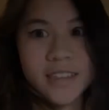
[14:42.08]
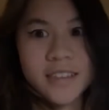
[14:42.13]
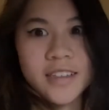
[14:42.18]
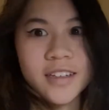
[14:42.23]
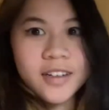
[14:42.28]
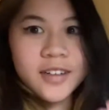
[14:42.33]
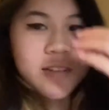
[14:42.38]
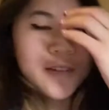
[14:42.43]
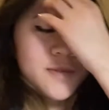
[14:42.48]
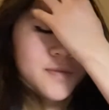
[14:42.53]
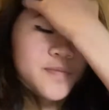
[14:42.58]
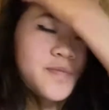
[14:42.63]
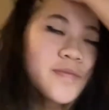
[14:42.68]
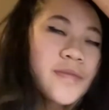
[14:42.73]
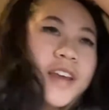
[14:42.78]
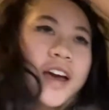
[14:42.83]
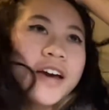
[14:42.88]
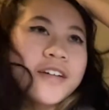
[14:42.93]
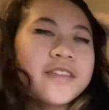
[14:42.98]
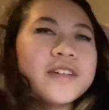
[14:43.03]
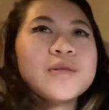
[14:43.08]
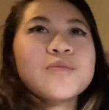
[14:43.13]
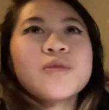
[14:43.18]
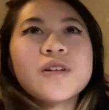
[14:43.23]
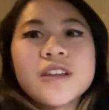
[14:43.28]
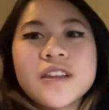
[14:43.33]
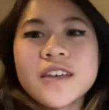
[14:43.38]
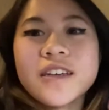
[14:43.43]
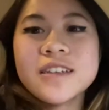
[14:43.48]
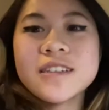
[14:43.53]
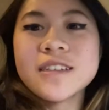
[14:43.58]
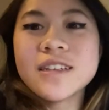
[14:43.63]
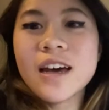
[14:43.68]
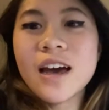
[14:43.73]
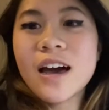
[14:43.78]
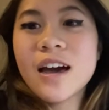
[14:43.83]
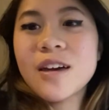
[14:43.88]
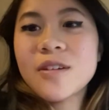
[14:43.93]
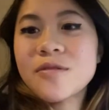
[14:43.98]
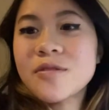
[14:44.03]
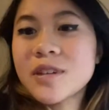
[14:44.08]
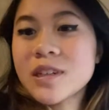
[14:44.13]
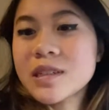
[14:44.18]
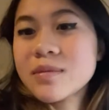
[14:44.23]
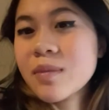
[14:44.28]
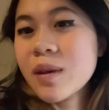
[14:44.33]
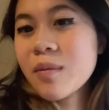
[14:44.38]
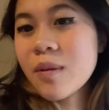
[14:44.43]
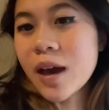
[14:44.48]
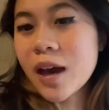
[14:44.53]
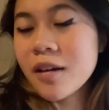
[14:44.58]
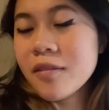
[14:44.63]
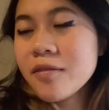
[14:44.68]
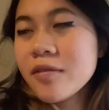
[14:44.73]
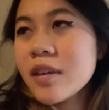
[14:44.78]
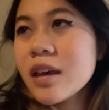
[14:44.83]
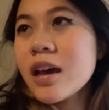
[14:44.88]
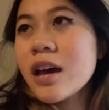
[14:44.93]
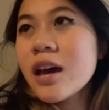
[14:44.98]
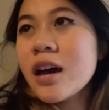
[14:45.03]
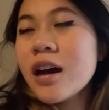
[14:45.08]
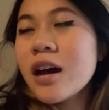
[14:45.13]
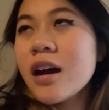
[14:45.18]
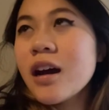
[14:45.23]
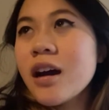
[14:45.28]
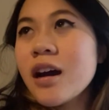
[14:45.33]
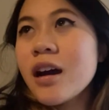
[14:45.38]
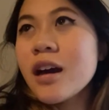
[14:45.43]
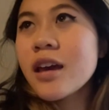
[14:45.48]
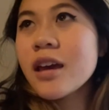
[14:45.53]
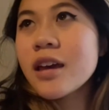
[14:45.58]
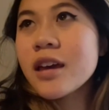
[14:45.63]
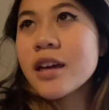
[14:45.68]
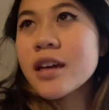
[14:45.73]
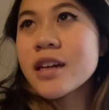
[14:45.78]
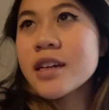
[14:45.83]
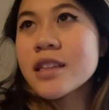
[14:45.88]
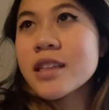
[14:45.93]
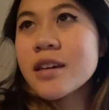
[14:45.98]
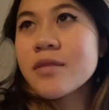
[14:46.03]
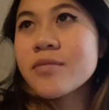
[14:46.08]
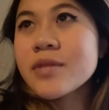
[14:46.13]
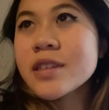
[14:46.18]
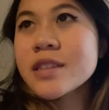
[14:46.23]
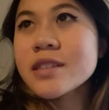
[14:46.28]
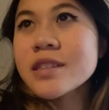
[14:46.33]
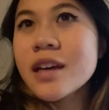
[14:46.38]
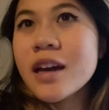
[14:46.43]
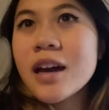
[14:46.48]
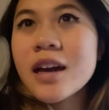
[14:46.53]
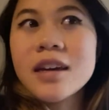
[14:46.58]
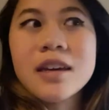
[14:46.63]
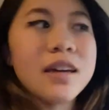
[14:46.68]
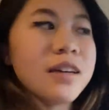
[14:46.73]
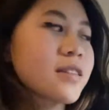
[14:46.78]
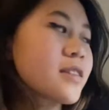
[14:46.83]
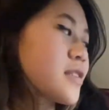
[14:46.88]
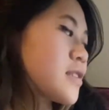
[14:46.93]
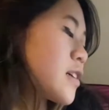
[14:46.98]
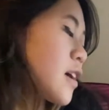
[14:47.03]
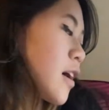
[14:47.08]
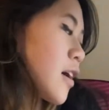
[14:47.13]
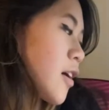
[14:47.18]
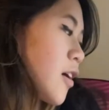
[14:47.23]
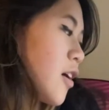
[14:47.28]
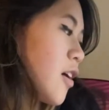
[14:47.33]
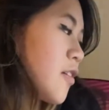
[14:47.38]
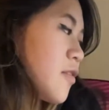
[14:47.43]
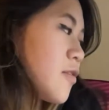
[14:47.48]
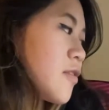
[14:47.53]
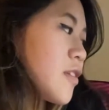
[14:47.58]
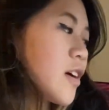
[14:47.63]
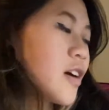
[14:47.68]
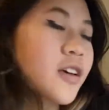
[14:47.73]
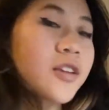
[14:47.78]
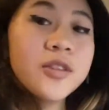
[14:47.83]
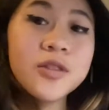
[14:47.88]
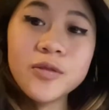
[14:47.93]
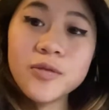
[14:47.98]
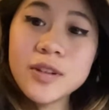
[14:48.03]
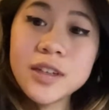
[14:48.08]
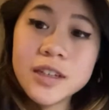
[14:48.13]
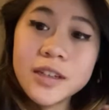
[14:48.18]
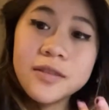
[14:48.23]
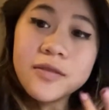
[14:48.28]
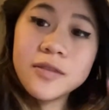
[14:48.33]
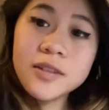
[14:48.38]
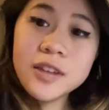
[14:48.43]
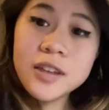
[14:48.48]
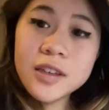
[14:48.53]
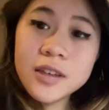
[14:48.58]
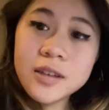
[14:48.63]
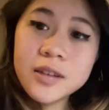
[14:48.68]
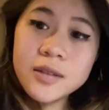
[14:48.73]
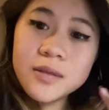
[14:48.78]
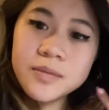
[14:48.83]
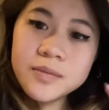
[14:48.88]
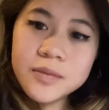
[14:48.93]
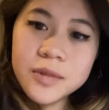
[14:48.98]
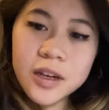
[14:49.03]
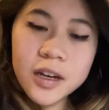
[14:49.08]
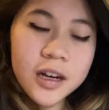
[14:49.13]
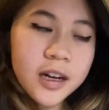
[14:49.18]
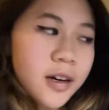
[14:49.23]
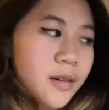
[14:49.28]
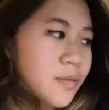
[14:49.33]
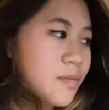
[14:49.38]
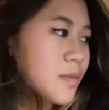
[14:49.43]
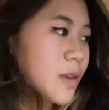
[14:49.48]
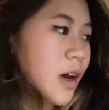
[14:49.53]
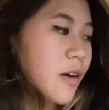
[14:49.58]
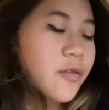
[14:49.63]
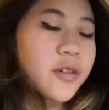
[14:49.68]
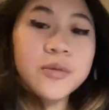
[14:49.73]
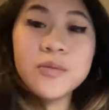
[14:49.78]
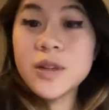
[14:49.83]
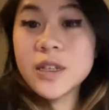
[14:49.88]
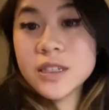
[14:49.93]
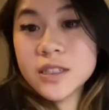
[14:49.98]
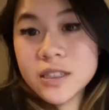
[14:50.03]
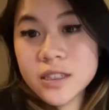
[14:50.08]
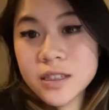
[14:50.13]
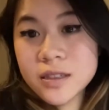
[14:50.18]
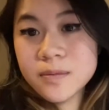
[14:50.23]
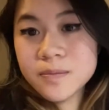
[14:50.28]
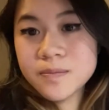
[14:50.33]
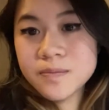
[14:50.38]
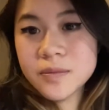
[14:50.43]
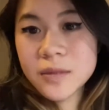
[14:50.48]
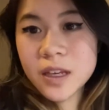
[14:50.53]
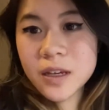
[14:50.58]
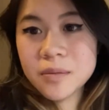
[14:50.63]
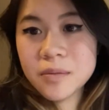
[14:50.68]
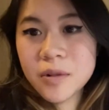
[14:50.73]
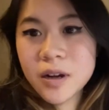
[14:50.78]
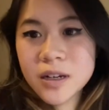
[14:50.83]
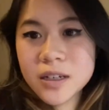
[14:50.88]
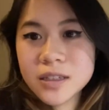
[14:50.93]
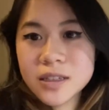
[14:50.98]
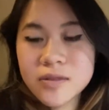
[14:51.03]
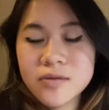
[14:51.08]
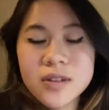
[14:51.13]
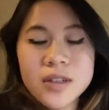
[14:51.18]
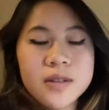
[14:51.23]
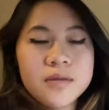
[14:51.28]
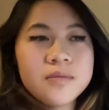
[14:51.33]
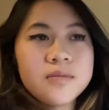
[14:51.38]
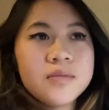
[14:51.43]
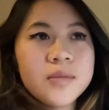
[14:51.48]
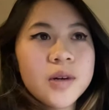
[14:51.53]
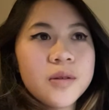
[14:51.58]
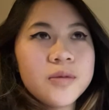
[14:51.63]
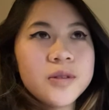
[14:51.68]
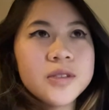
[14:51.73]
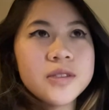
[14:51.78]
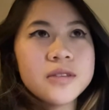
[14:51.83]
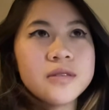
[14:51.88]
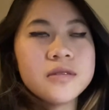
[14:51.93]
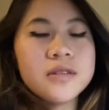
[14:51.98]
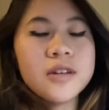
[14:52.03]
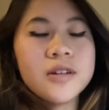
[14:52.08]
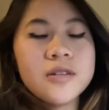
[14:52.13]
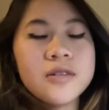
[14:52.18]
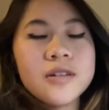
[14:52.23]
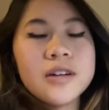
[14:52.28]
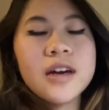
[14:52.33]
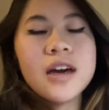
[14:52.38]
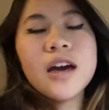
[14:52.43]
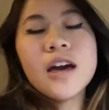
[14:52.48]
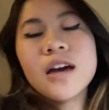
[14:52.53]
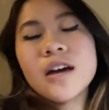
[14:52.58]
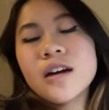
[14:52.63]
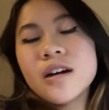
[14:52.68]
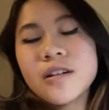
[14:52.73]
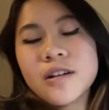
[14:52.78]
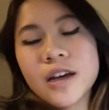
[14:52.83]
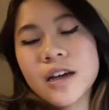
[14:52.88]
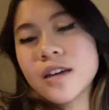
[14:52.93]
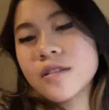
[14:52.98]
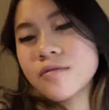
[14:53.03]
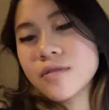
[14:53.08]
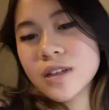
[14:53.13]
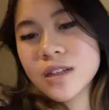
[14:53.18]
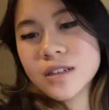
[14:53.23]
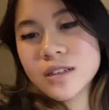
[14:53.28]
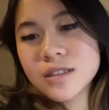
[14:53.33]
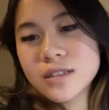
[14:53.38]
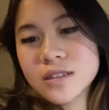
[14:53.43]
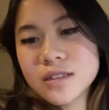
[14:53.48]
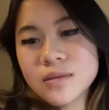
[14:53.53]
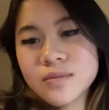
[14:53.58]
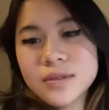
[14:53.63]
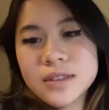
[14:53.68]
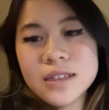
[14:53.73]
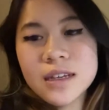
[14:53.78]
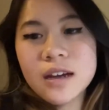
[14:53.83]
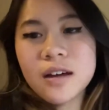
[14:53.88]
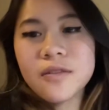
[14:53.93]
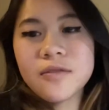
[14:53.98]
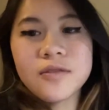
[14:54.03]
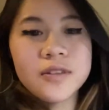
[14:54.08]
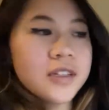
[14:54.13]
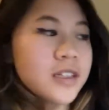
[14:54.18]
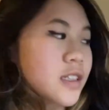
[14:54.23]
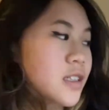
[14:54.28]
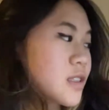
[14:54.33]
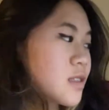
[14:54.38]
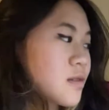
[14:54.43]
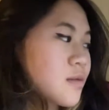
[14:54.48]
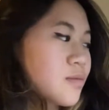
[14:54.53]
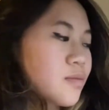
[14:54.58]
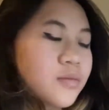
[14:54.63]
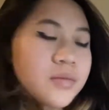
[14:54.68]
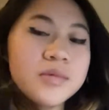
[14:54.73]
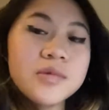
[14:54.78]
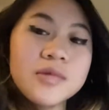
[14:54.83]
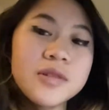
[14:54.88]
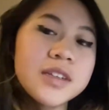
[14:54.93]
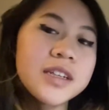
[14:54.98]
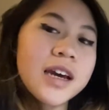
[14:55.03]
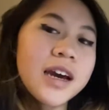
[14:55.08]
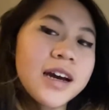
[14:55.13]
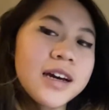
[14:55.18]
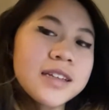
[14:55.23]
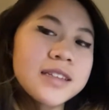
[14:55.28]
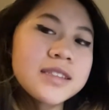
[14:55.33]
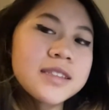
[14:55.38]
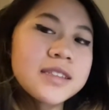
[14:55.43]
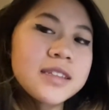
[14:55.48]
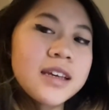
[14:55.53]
so I feel brilliant. I finished my math, and that means I get to check off 3 of the aforementioned like productivity bubbles. No, okay, in reality it just means like I've finished 3 tasks,